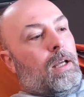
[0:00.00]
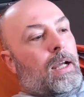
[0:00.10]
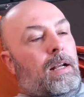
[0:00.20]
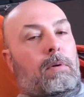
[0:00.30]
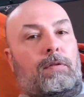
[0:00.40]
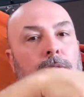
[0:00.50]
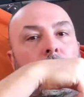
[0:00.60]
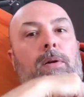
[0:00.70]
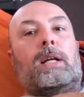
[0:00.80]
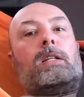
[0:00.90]
I can have my feet
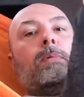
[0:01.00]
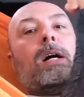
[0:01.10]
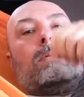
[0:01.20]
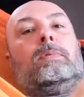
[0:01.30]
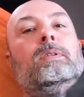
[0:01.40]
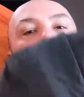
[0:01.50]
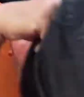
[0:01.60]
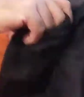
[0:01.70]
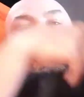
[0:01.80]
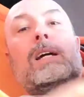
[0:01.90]
all the way down the bottom.
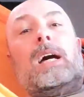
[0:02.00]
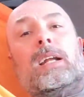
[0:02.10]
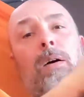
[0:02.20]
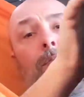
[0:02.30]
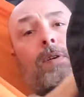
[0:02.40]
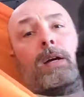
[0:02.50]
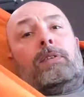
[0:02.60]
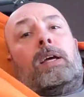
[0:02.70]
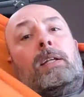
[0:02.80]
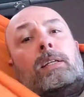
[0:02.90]
Now I'm
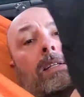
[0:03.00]
5'10", and